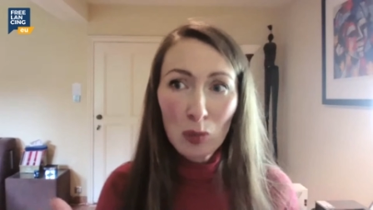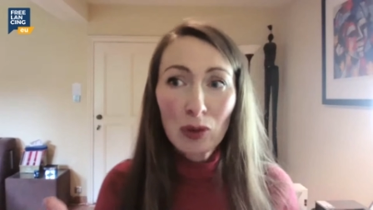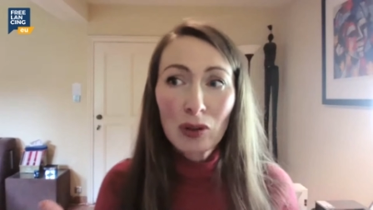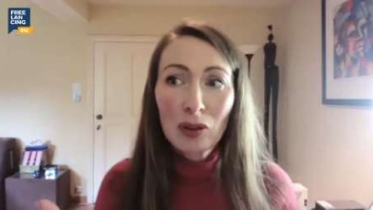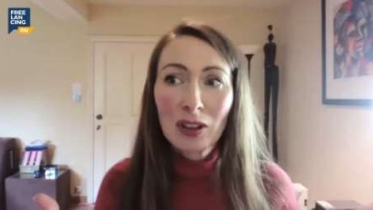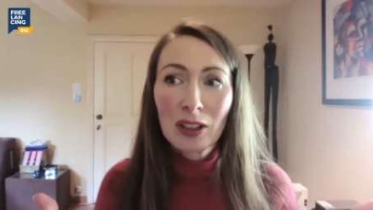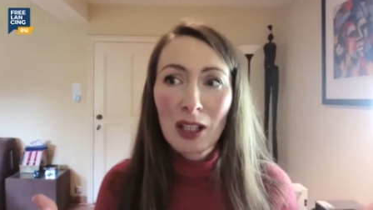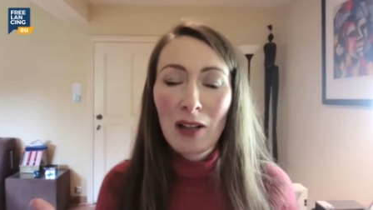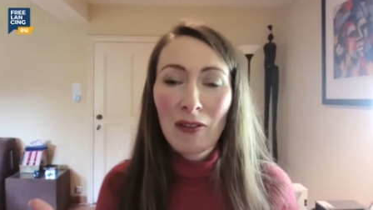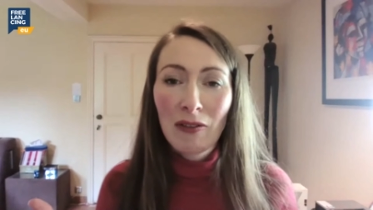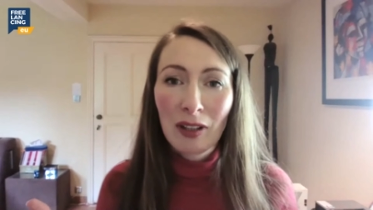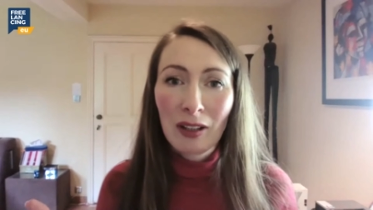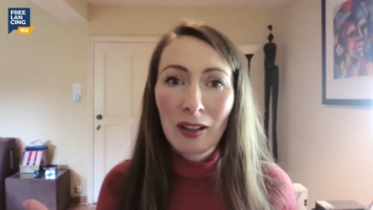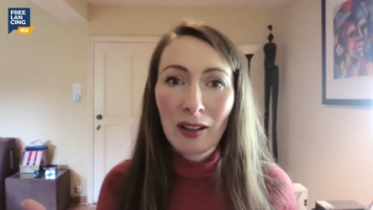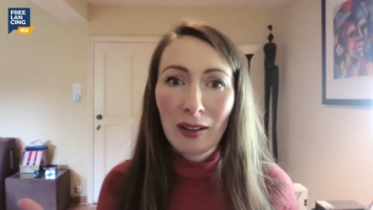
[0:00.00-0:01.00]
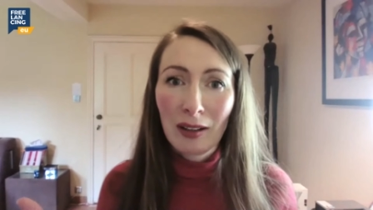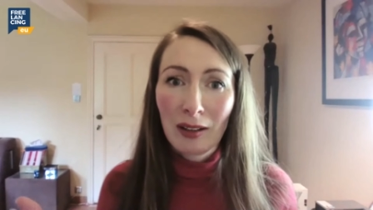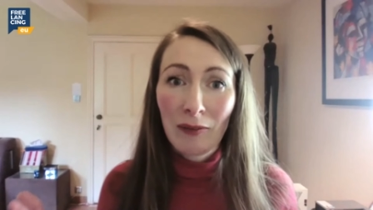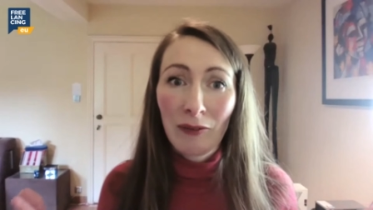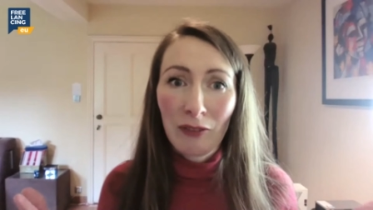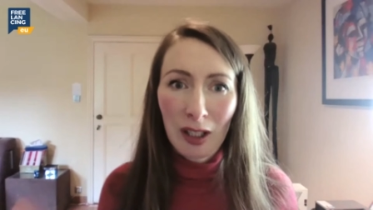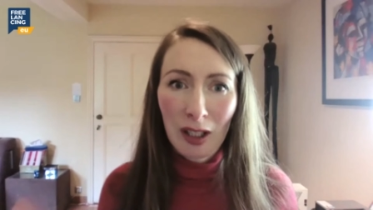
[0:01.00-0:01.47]
put yourself in a
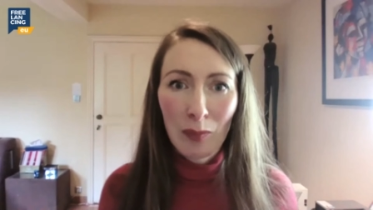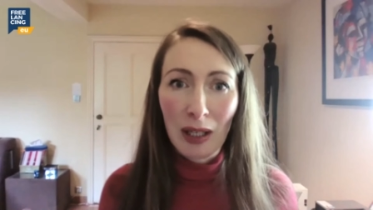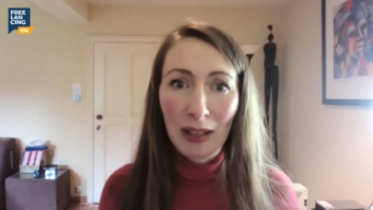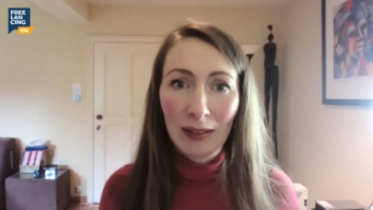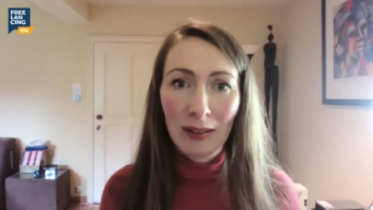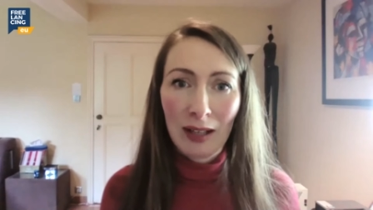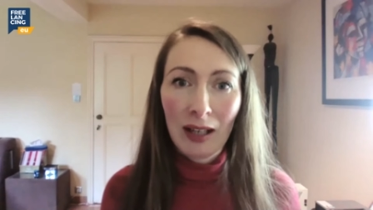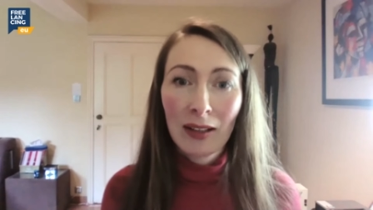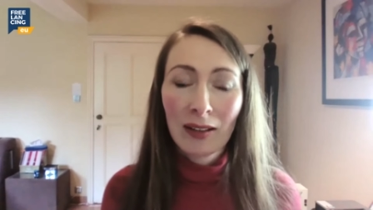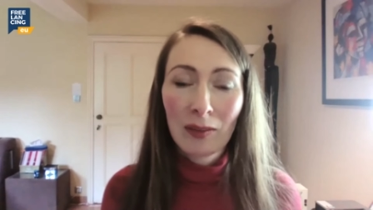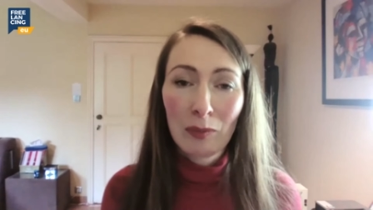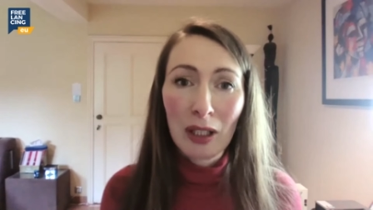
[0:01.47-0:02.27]
very bad light,